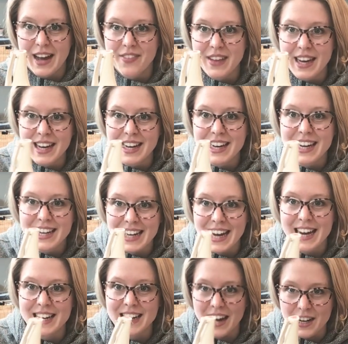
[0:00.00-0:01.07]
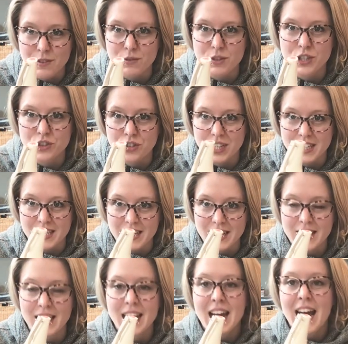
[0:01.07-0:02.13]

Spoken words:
and they can get kind of restricted,